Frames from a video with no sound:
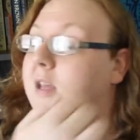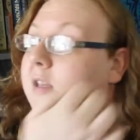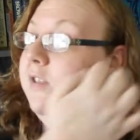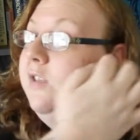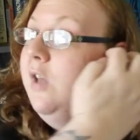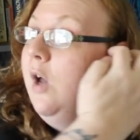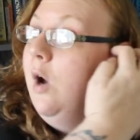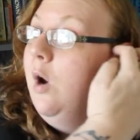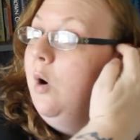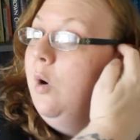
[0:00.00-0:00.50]

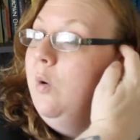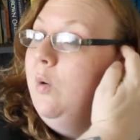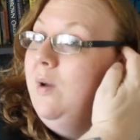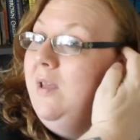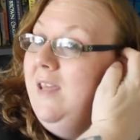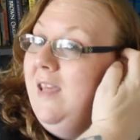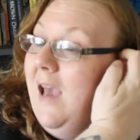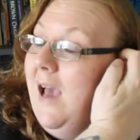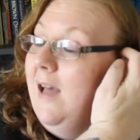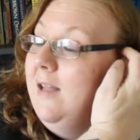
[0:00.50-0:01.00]
So
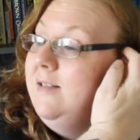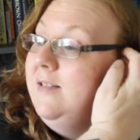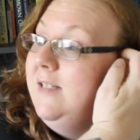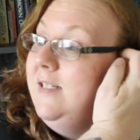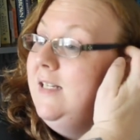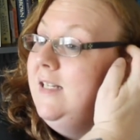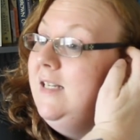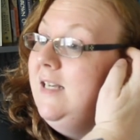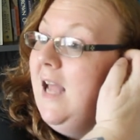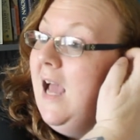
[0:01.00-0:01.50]
yeah,
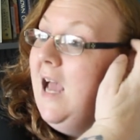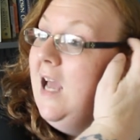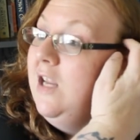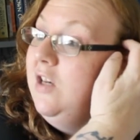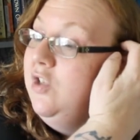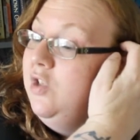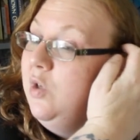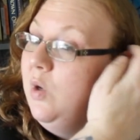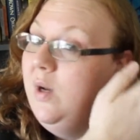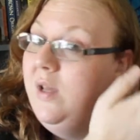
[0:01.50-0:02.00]
did not
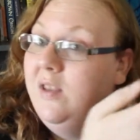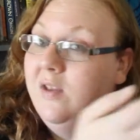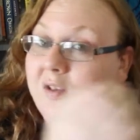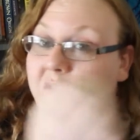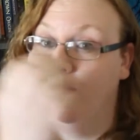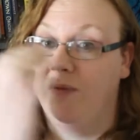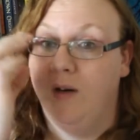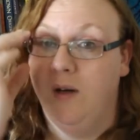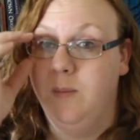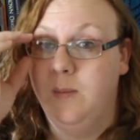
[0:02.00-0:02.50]
enjoy
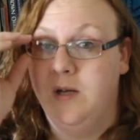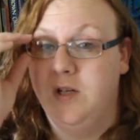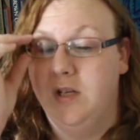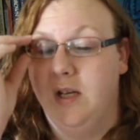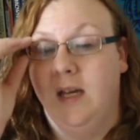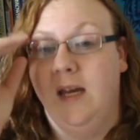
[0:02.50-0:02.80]
those very much.